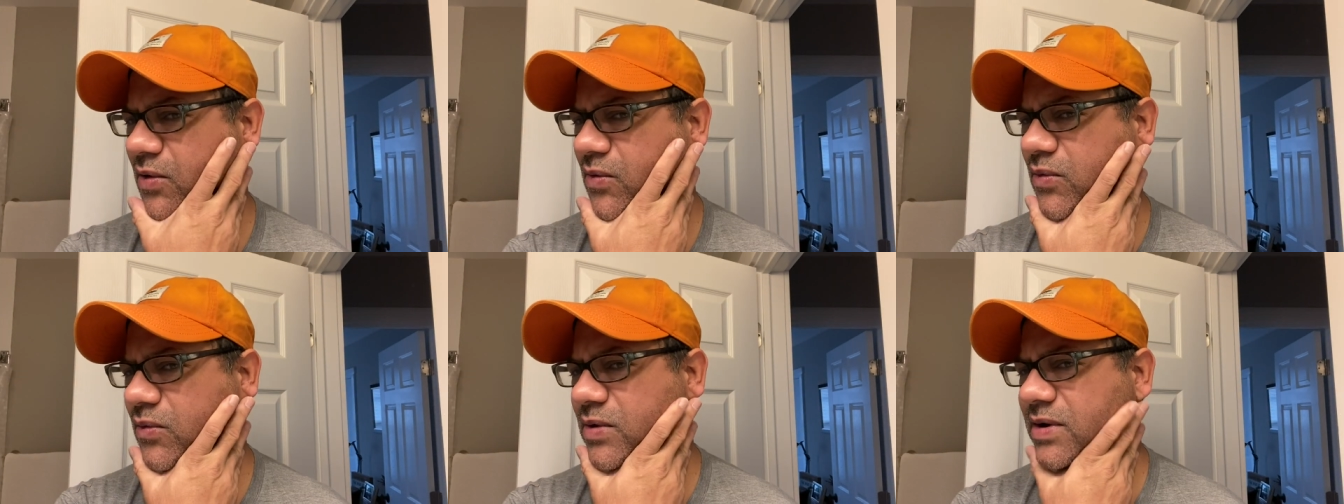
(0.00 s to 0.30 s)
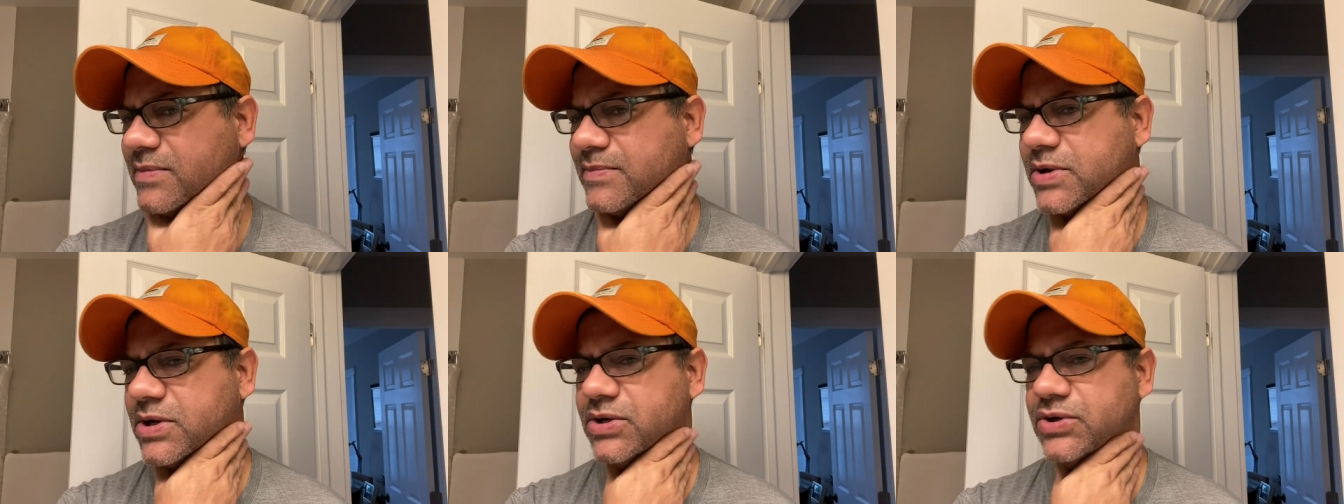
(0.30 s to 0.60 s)
what
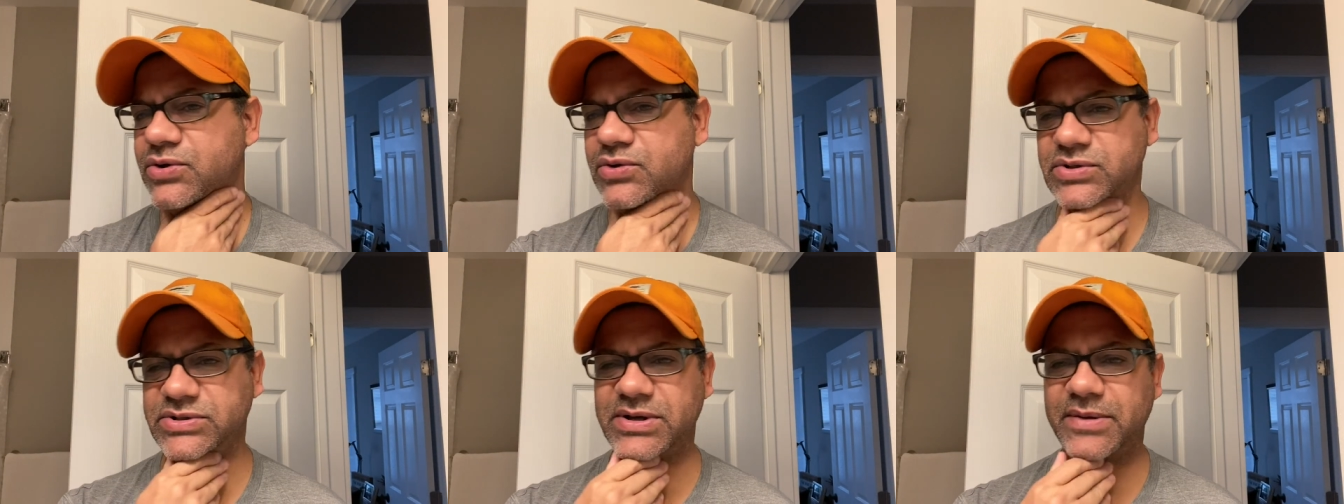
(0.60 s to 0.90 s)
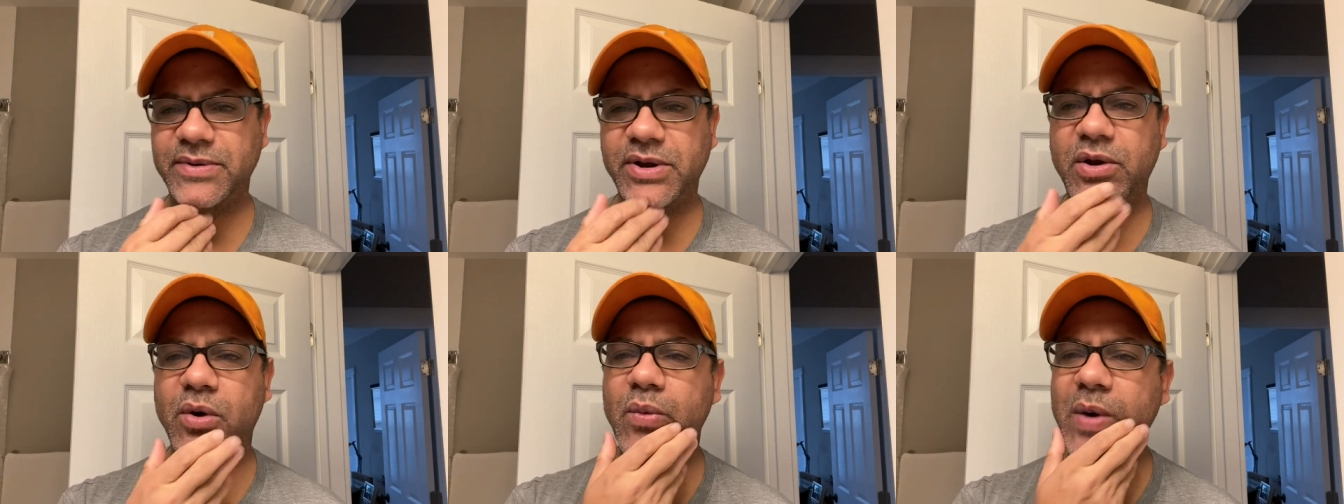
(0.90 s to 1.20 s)
I'm going to do is I'm
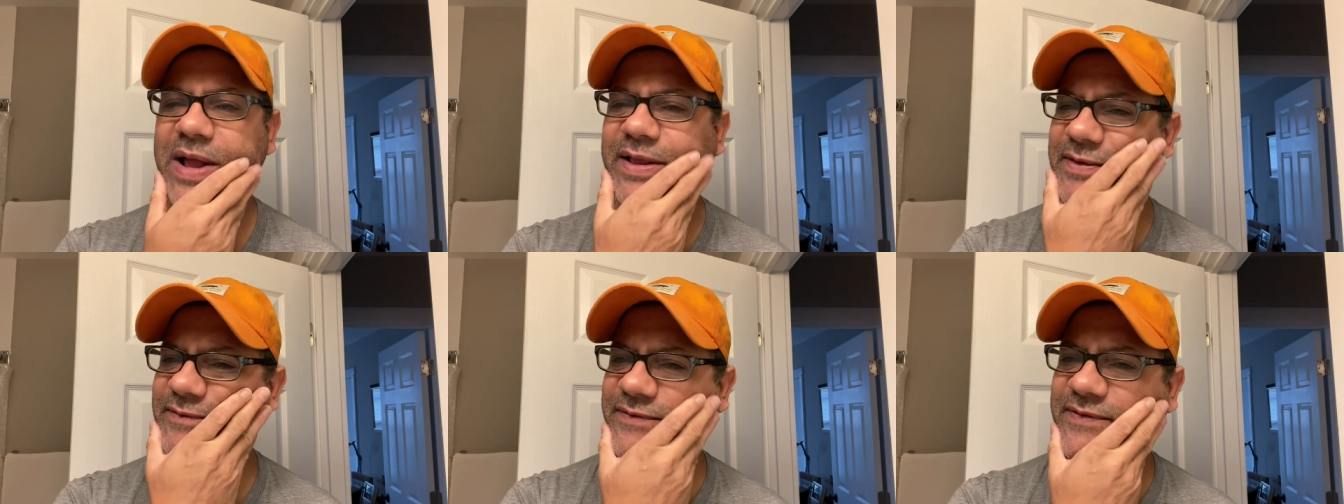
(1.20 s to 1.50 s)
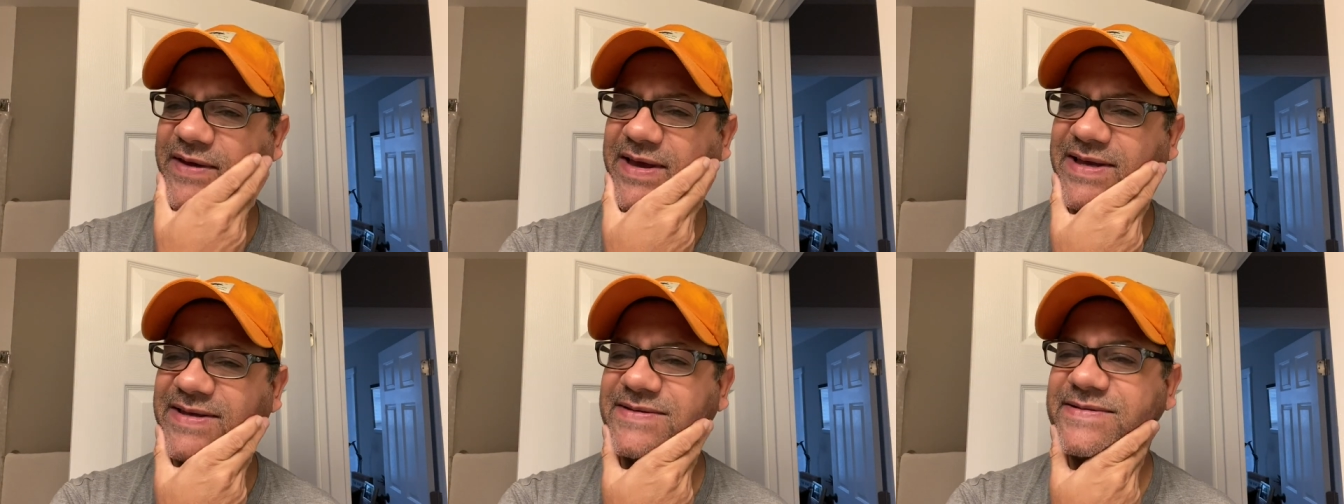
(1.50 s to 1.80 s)
going to wet the
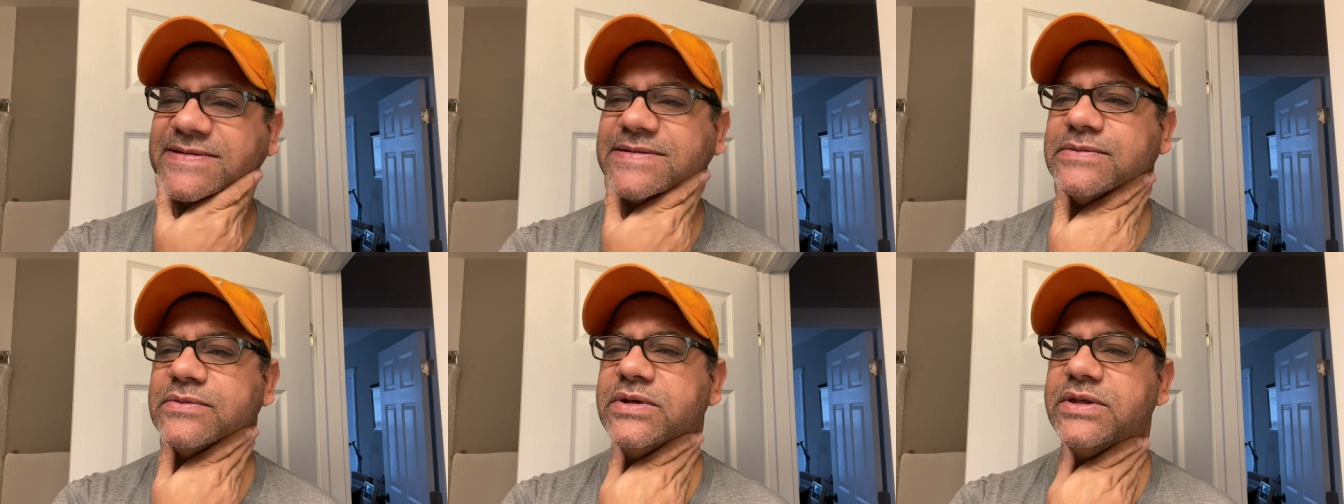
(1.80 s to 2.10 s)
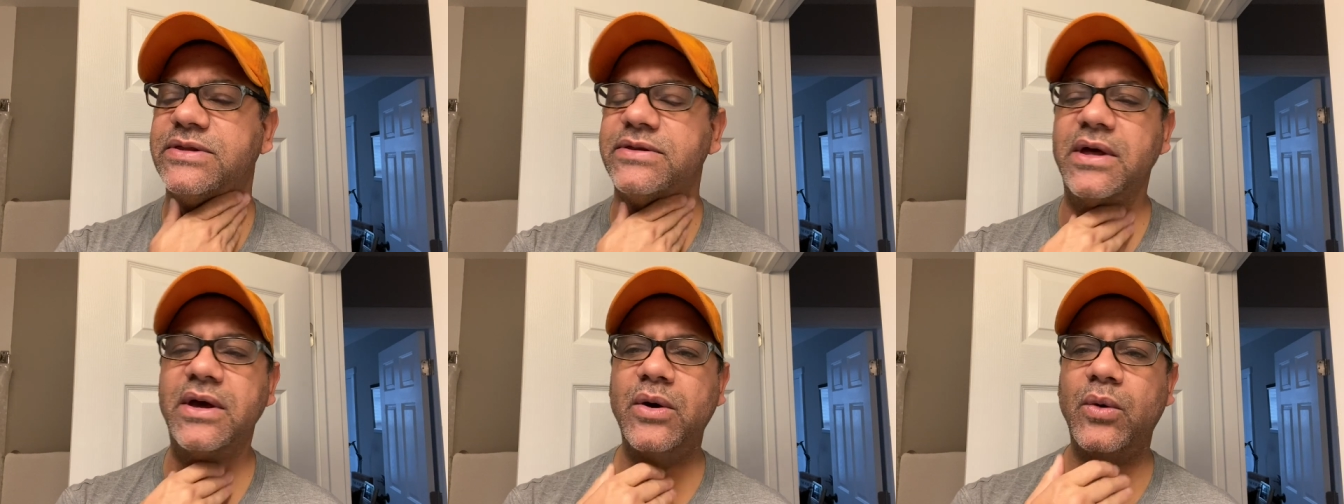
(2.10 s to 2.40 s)
face
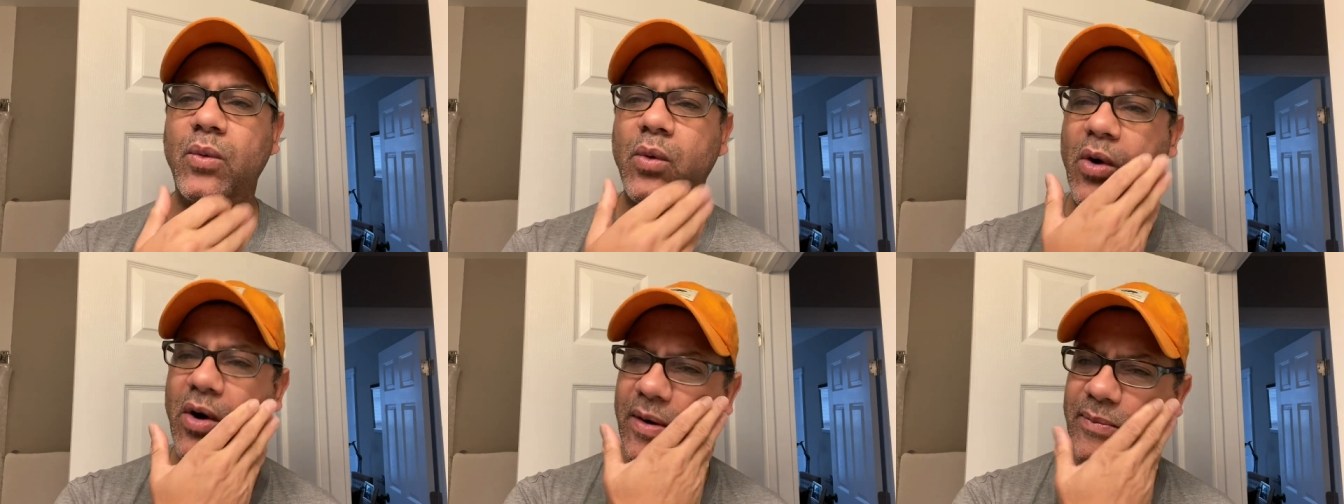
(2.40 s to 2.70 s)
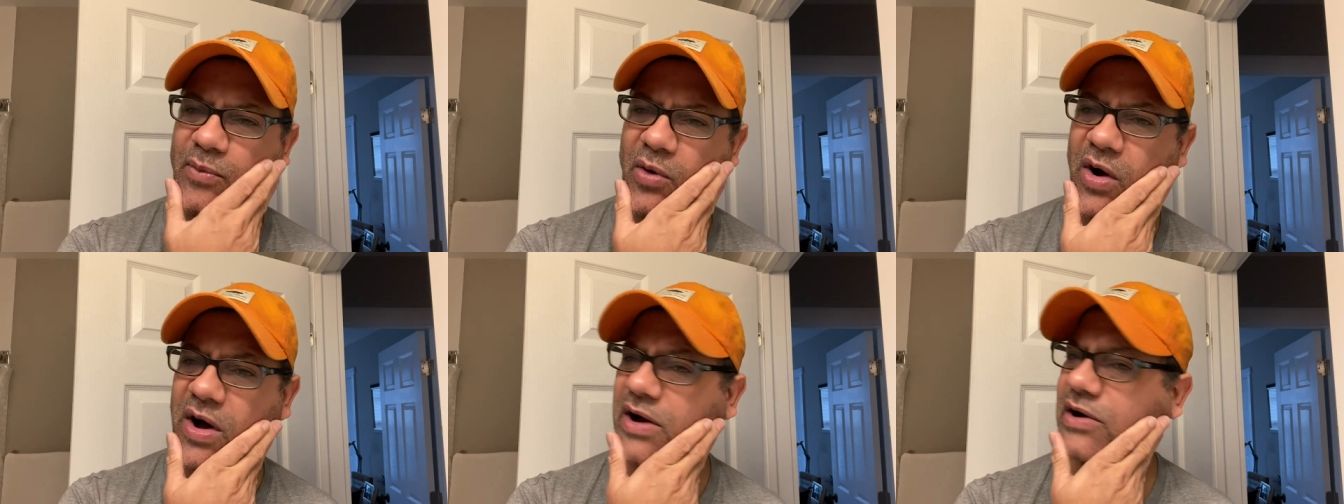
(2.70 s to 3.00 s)
with
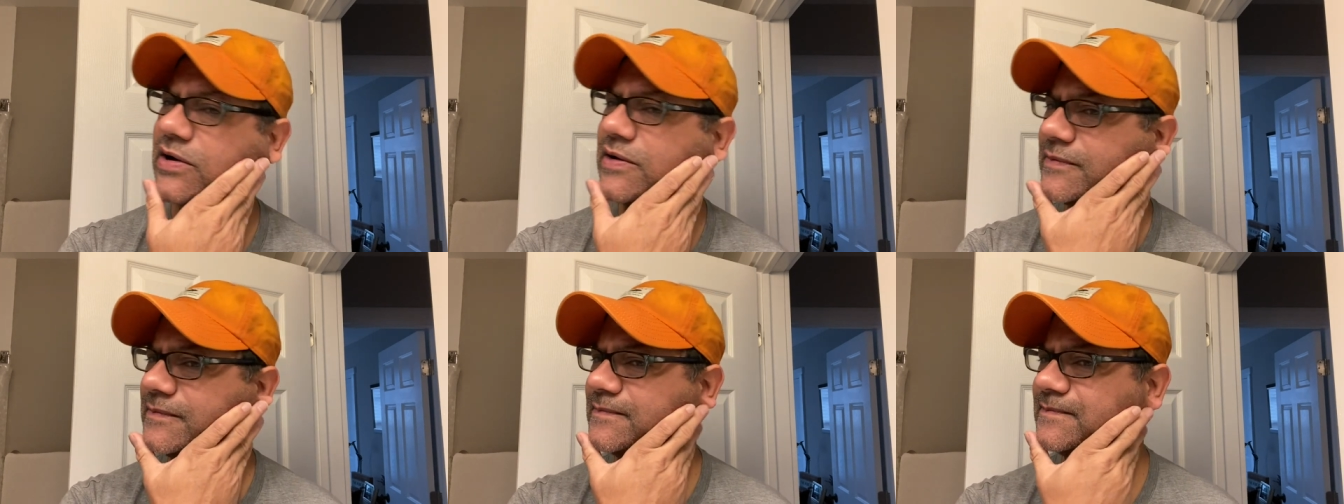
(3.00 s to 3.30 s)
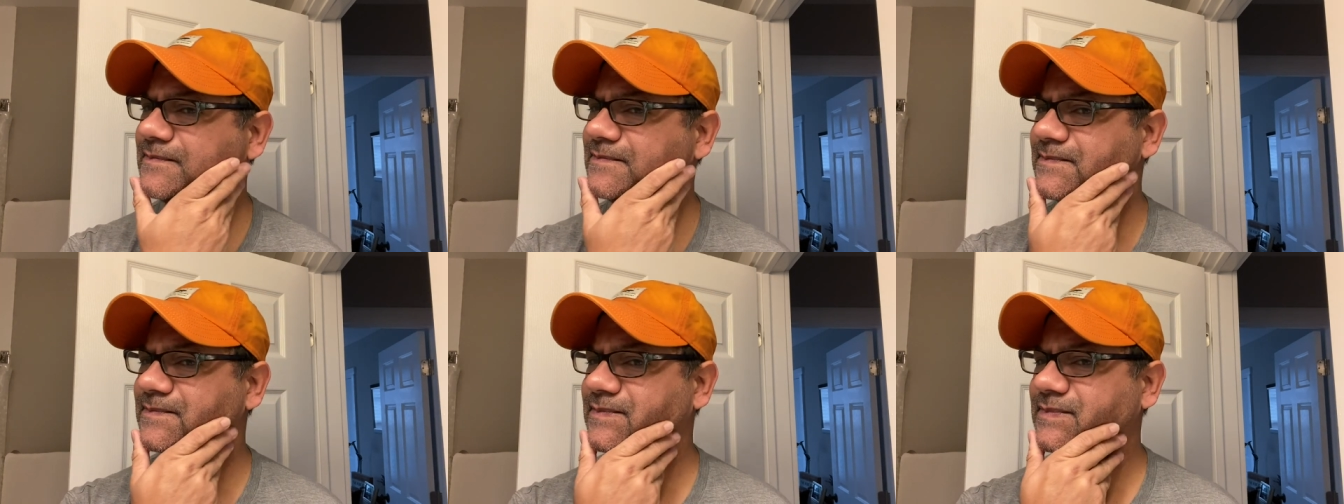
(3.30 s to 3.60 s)
warm water.
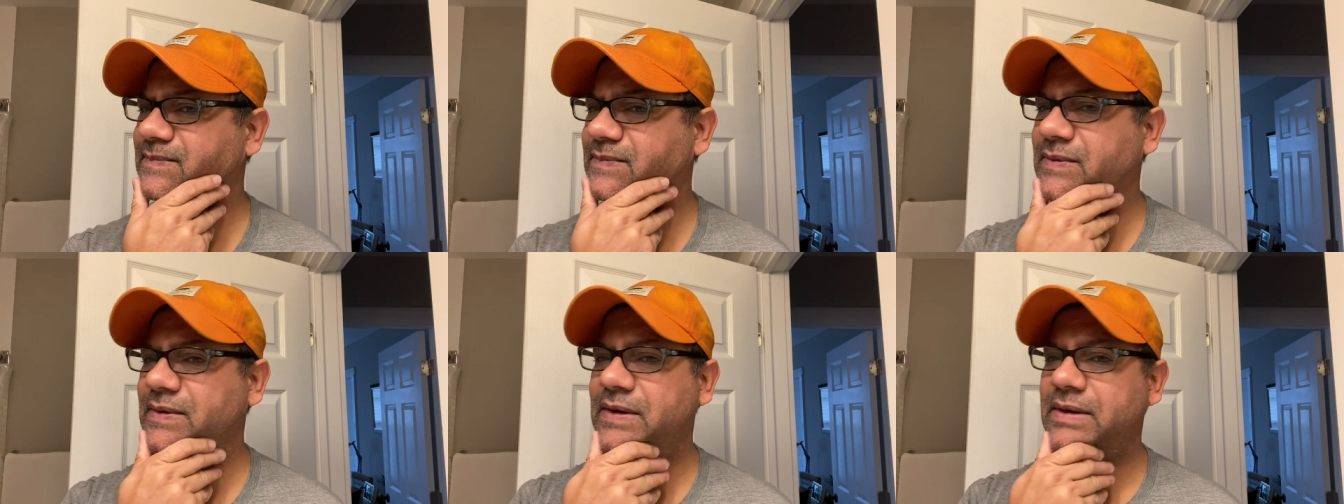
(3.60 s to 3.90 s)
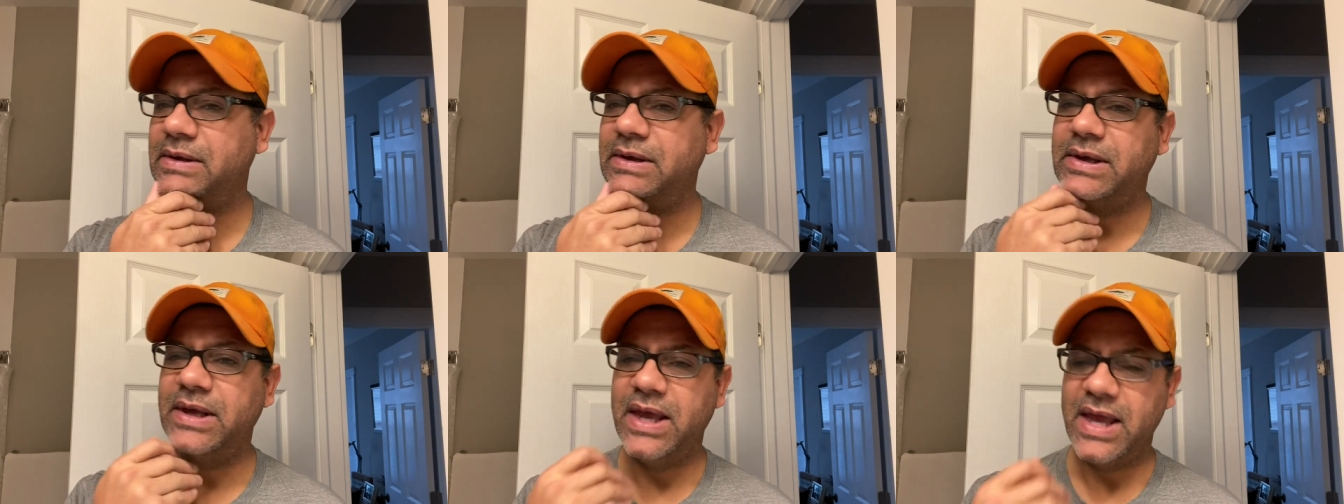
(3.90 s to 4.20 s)

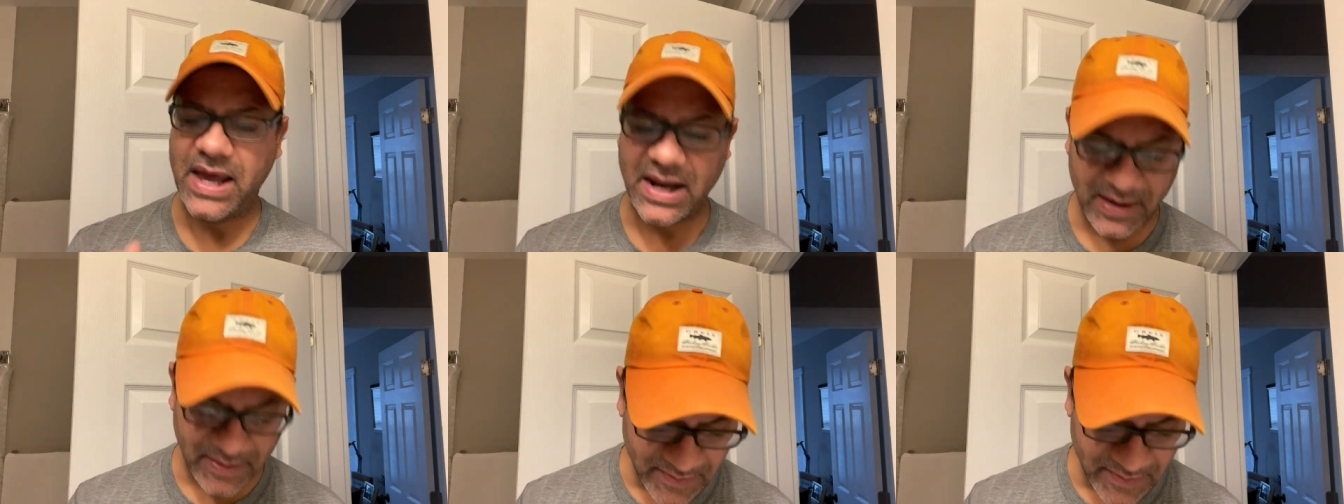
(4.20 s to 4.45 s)
And